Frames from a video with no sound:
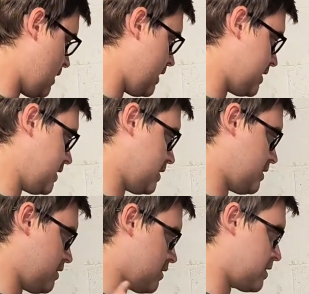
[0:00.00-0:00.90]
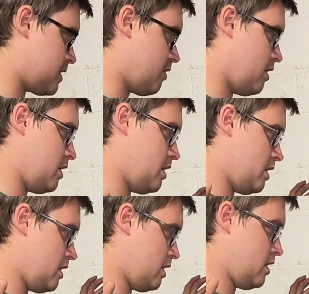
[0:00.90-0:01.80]
This is just
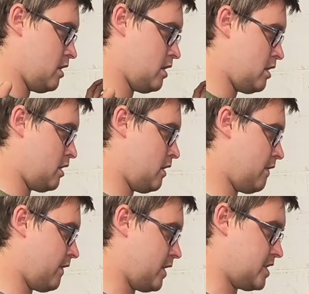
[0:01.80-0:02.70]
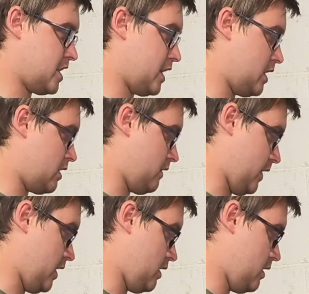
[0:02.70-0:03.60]
for the sake of
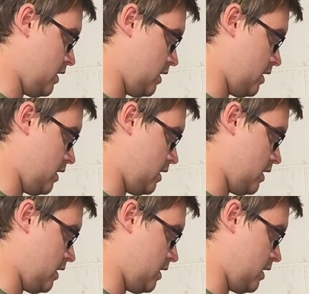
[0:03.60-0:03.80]
it.